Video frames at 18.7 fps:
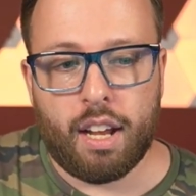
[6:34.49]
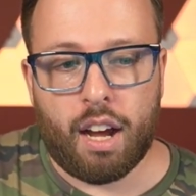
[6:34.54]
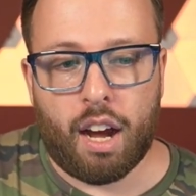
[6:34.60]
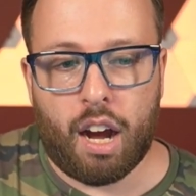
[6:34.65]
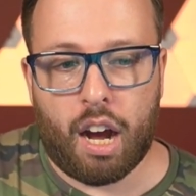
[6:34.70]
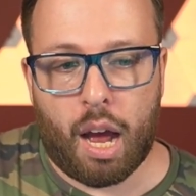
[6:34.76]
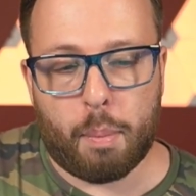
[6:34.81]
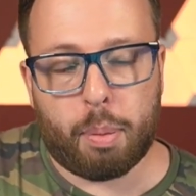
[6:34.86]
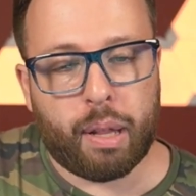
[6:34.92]

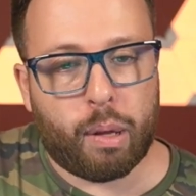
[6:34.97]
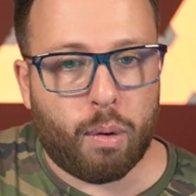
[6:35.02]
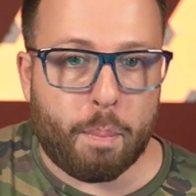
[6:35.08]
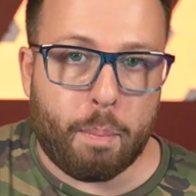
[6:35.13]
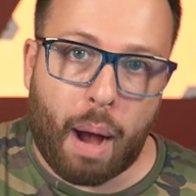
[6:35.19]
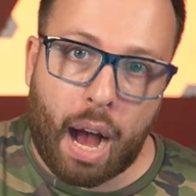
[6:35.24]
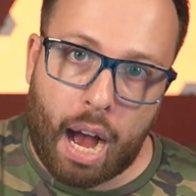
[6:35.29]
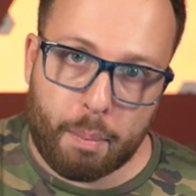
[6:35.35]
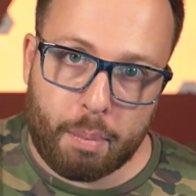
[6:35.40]
I play with
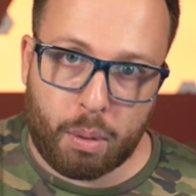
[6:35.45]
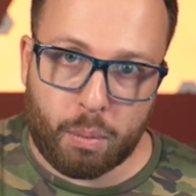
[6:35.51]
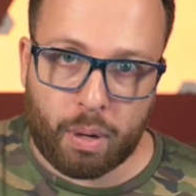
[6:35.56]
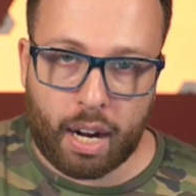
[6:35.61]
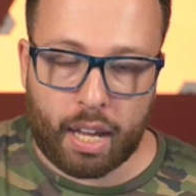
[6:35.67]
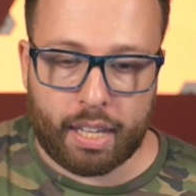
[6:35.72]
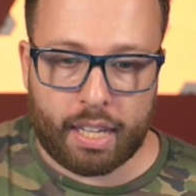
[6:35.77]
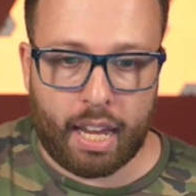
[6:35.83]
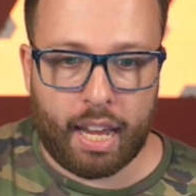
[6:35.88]
Bobby when
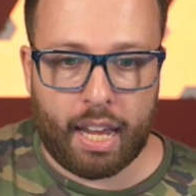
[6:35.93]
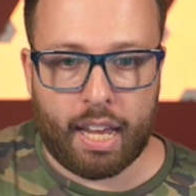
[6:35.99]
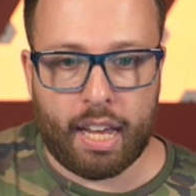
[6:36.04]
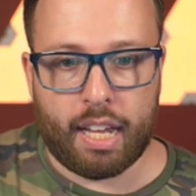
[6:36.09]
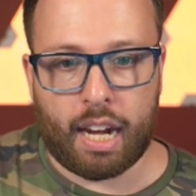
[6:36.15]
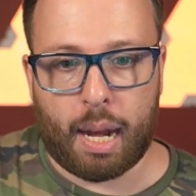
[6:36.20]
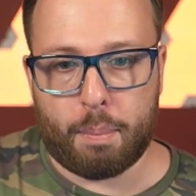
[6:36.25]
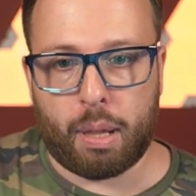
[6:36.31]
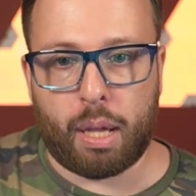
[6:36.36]
I
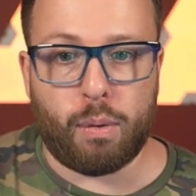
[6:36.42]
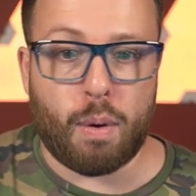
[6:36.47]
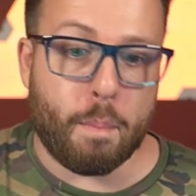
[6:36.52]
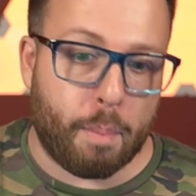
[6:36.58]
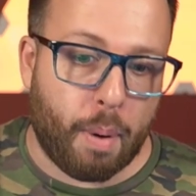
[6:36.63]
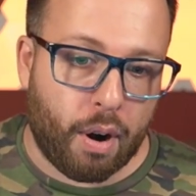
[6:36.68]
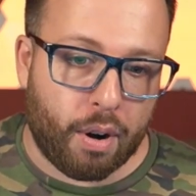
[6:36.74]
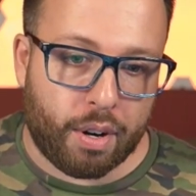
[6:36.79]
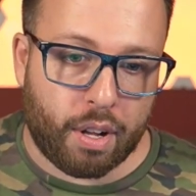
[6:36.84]
can. I play with
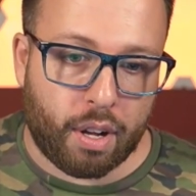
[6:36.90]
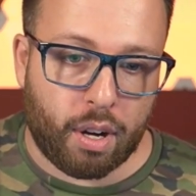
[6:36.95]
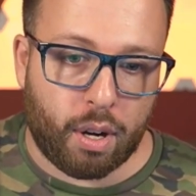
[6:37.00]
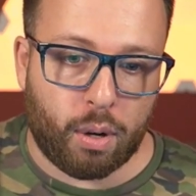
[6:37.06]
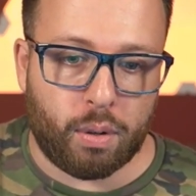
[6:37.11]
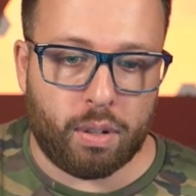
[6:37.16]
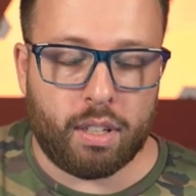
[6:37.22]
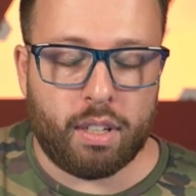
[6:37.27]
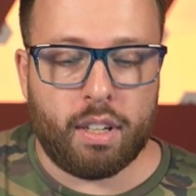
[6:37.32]

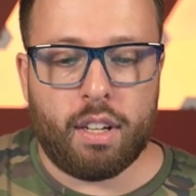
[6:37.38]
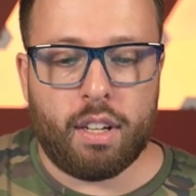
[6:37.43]
Birdo.